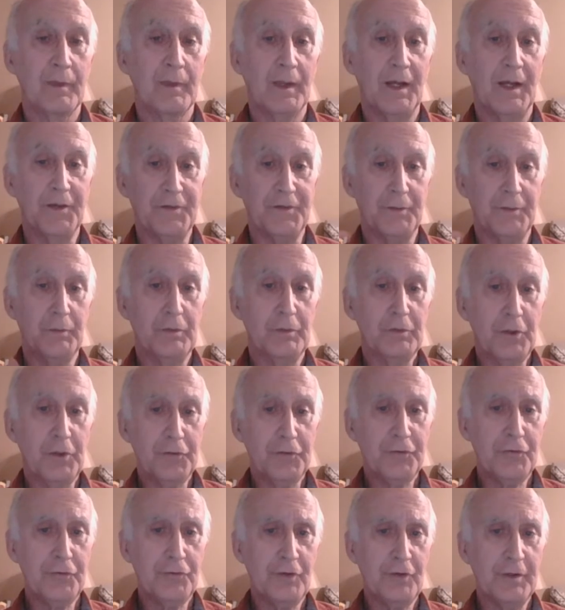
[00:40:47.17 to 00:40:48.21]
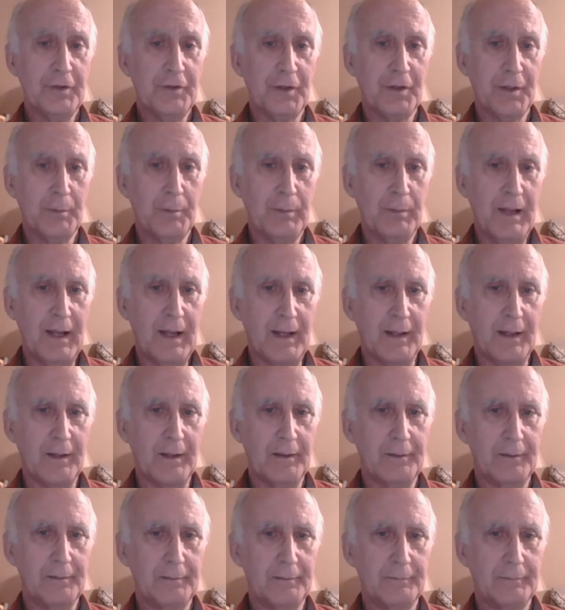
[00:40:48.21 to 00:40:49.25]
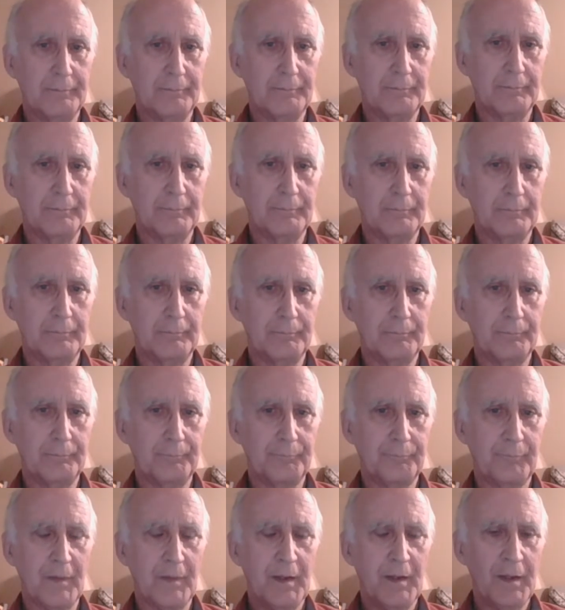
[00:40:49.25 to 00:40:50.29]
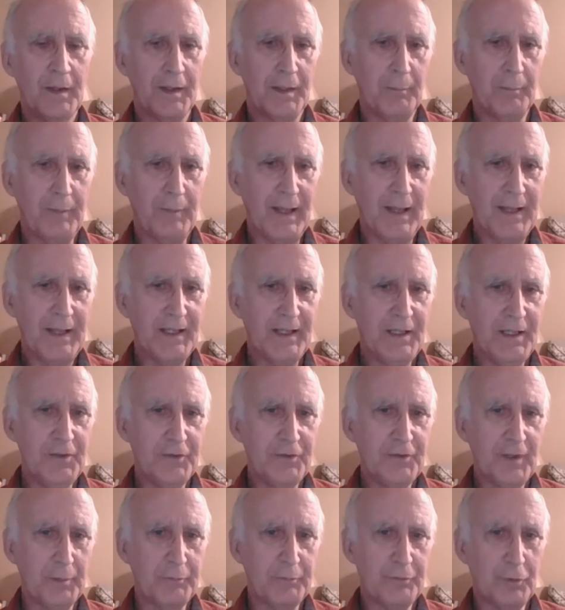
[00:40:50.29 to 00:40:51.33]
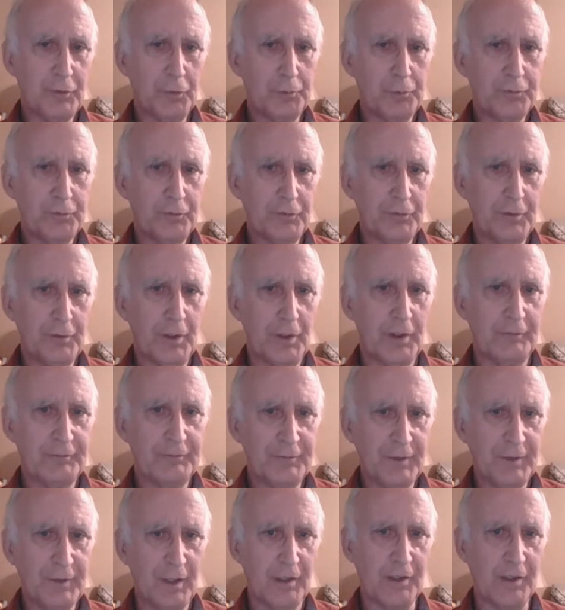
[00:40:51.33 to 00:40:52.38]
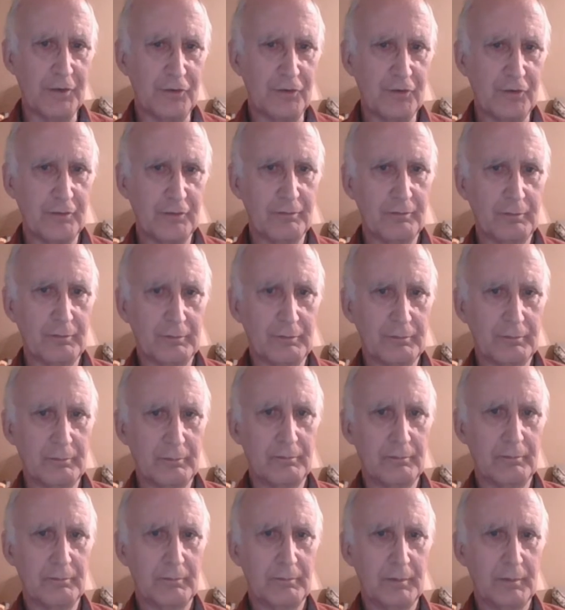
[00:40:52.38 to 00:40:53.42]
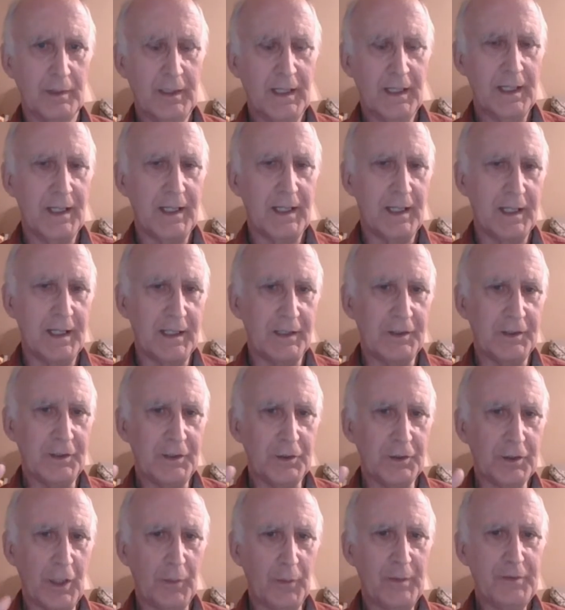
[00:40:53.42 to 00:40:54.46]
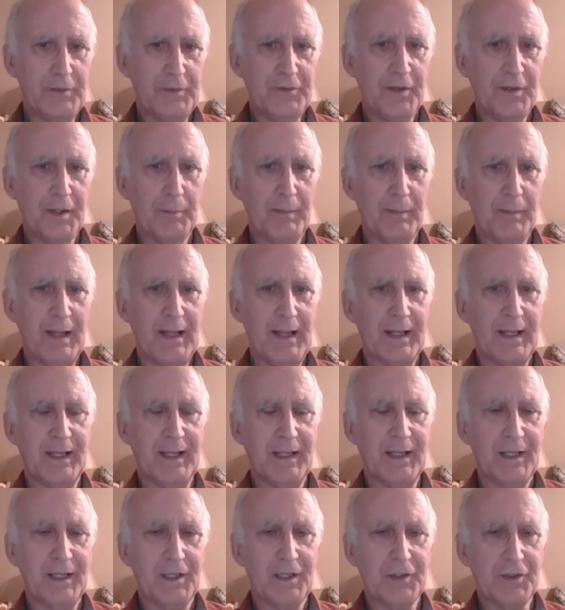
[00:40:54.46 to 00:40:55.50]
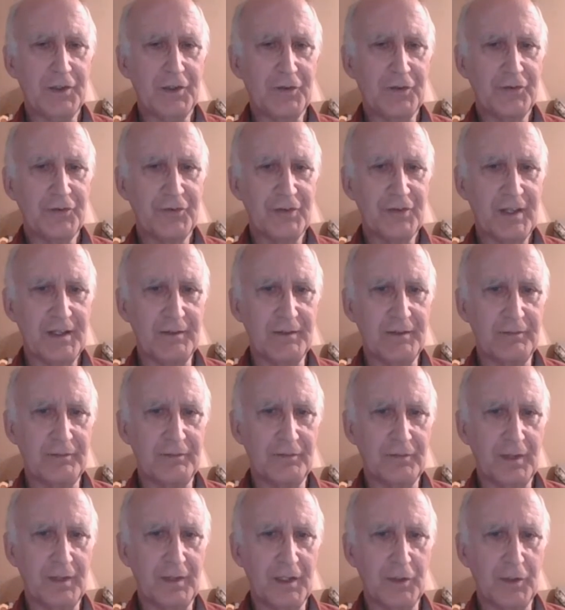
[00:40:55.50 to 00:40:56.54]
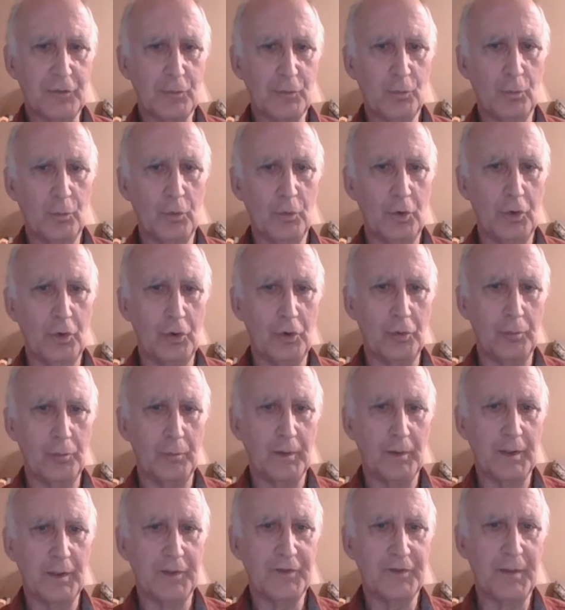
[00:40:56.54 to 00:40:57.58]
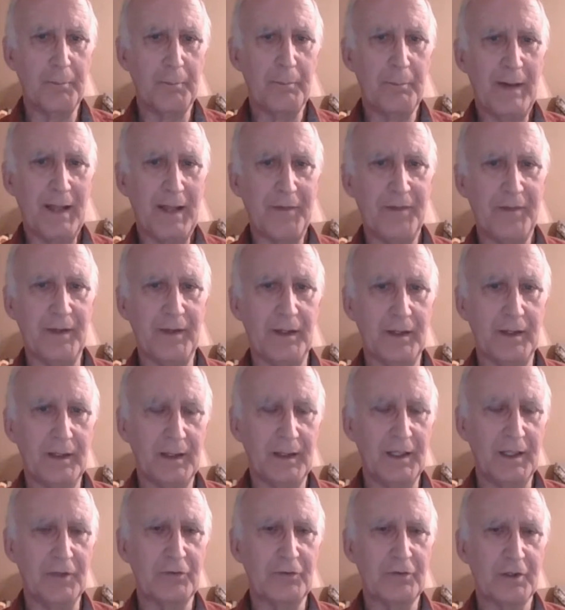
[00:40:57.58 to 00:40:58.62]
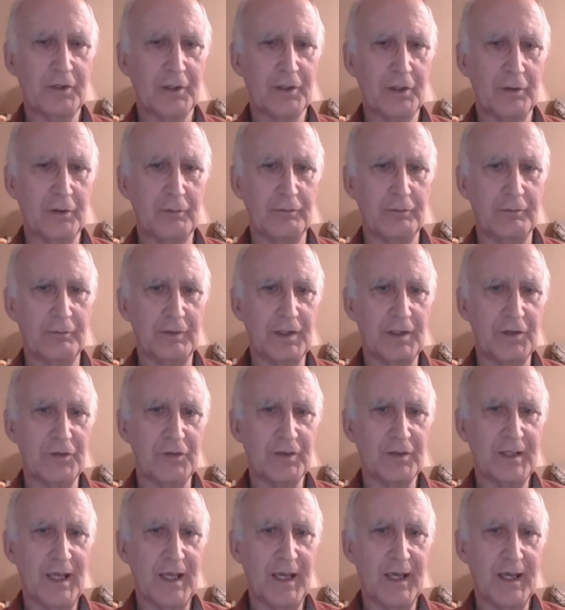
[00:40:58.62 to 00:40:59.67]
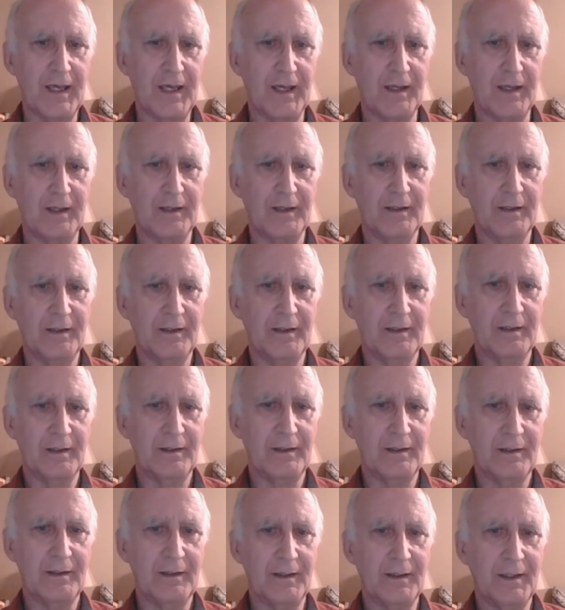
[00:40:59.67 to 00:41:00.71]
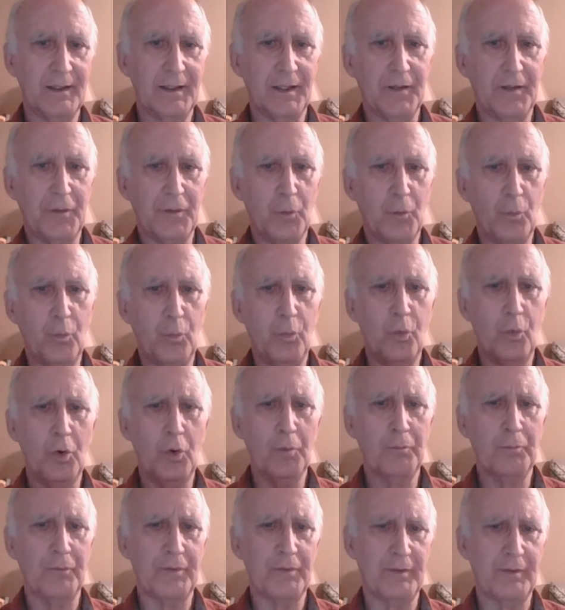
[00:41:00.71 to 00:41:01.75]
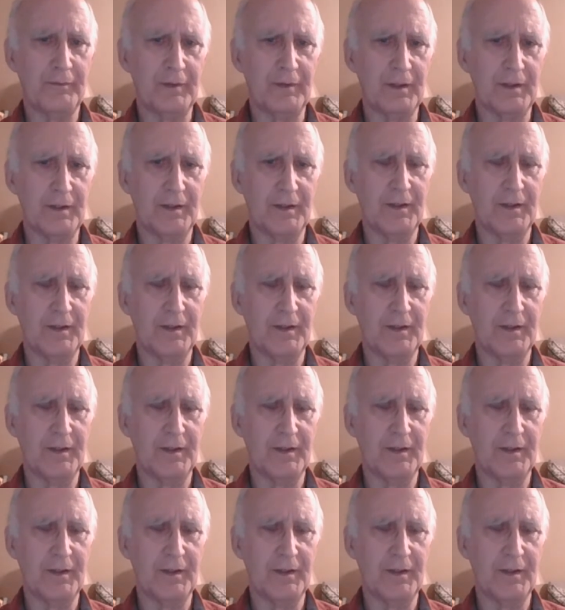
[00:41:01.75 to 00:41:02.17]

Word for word: I say, well, concentrate on the black. The black is absorption of knowledge. You go into the black, you're safe, it's warm, it's empathic, it's love, it's care, the warmth of it.